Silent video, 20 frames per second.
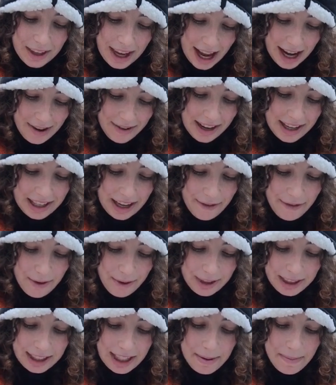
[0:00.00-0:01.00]
Anyways, if
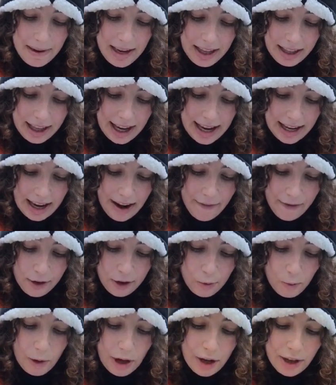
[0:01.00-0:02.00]
you see me, like, if
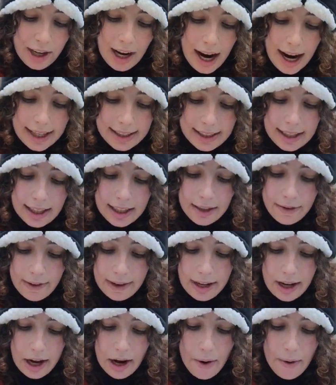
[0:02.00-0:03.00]
there's weird cuts in this
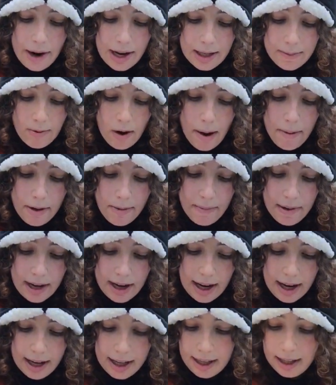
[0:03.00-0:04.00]
video, it's probably
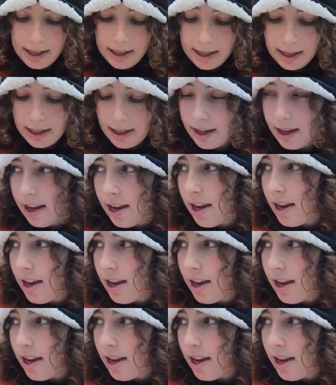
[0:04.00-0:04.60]
because